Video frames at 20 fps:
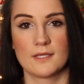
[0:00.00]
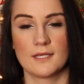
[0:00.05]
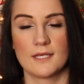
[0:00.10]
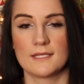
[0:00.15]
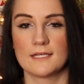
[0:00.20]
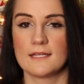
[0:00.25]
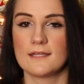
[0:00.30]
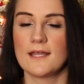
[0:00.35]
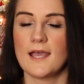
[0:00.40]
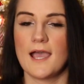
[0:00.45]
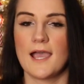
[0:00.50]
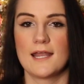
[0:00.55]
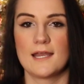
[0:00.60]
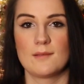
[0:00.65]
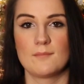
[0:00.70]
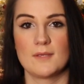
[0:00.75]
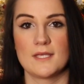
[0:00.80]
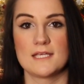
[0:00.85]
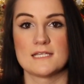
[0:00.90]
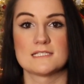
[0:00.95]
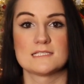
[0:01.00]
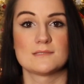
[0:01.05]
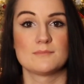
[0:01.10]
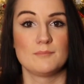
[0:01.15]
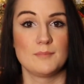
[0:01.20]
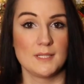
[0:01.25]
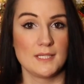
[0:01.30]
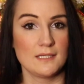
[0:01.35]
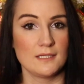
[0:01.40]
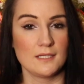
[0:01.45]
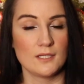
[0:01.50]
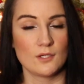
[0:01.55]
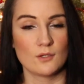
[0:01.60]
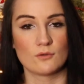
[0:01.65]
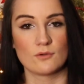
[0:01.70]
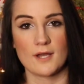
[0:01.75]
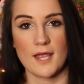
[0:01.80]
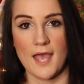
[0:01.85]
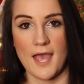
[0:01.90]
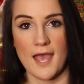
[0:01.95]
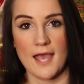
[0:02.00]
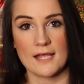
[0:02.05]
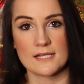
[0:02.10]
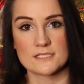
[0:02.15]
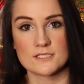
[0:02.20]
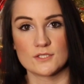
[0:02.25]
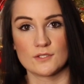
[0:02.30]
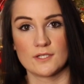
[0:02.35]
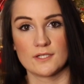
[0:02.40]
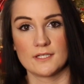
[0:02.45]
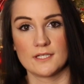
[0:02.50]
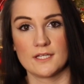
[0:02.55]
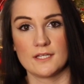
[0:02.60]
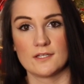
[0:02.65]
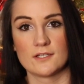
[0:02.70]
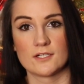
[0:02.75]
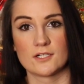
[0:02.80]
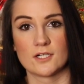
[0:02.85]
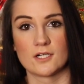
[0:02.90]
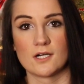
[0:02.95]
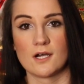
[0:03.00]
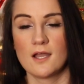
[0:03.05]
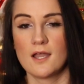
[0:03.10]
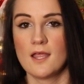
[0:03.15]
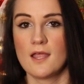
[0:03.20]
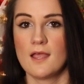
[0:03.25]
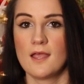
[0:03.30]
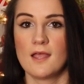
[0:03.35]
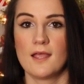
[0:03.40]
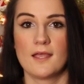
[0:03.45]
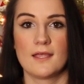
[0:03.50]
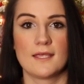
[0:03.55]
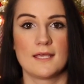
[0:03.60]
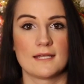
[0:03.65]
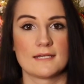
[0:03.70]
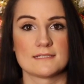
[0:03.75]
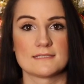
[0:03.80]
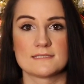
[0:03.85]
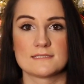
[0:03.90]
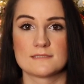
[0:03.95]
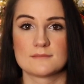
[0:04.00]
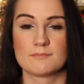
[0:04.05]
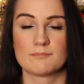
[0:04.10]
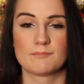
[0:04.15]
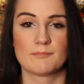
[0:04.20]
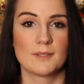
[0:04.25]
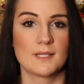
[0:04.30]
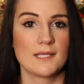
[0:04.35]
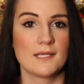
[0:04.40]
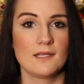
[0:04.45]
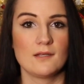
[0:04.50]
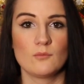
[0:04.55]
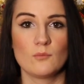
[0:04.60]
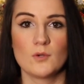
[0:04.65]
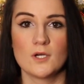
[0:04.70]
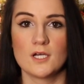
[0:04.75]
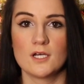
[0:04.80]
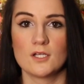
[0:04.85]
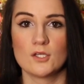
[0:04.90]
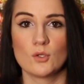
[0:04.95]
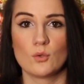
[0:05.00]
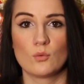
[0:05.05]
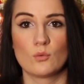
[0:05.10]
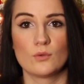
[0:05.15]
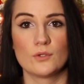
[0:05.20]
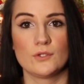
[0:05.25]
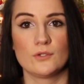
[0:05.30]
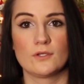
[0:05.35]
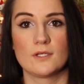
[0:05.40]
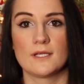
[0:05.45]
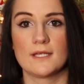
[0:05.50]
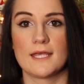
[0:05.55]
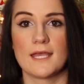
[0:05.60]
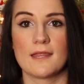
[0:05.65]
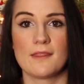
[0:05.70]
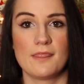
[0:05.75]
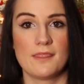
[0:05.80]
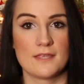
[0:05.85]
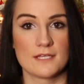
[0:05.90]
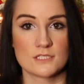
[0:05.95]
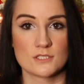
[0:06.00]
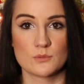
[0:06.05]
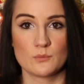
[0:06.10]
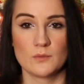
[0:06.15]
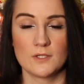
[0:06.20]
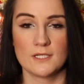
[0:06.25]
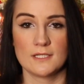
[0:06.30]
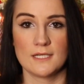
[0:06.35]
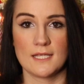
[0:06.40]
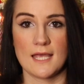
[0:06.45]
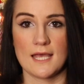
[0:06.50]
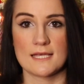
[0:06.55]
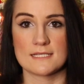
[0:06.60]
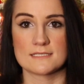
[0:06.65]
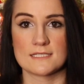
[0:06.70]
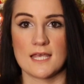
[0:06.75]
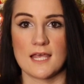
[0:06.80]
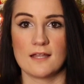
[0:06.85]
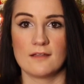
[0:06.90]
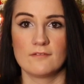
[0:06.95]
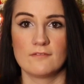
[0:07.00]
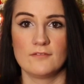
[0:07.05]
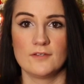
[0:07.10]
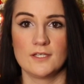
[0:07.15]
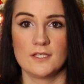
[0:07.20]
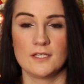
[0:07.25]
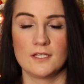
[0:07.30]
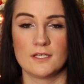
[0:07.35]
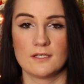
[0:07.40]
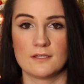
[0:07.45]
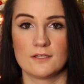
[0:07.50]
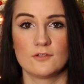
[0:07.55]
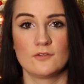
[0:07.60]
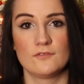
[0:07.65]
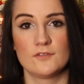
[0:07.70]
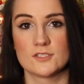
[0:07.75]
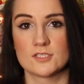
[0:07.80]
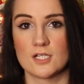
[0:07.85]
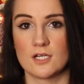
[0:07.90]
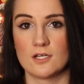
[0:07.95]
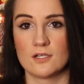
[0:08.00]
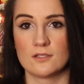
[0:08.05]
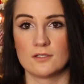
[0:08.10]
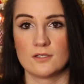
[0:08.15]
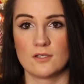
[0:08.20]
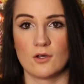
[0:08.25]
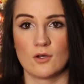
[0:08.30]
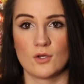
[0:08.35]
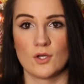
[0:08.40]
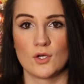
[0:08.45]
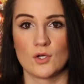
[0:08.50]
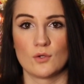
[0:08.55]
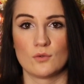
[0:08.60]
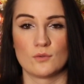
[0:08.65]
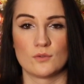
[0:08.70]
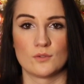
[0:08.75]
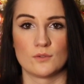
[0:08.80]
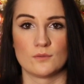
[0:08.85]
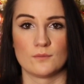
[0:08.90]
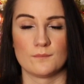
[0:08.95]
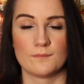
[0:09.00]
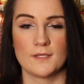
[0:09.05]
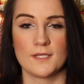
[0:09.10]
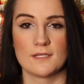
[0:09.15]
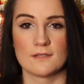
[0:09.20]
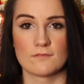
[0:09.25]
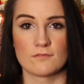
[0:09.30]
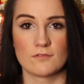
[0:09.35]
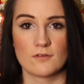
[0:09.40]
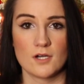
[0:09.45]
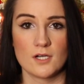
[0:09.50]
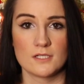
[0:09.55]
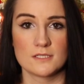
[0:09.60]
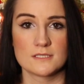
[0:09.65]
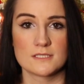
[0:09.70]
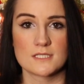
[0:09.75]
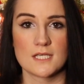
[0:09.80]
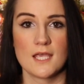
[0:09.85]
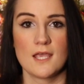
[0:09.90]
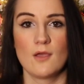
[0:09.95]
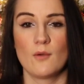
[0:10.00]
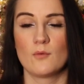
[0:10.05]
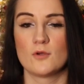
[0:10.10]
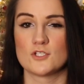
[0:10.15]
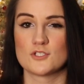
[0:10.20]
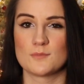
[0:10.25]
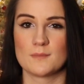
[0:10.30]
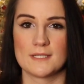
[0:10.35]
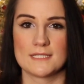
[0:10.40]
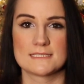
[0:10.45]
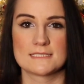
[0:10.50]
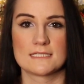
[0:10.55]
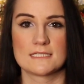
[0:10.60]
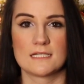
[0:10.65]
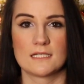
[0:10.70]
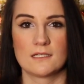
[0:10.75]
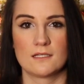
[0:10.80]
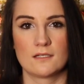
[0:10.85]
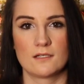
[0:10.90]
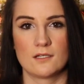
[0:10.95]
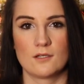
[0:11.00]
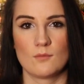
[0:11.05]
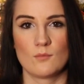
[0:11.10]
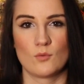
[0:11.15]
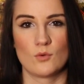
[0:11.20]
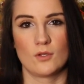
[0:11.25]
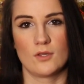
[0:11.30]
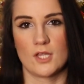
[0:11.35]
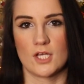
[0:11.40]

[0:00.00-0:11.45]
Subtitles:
Another item is beanie or a hat. You can either get a plain one or you can get this one. It has LV Louis Vuitton logo in the front, which makes it a little more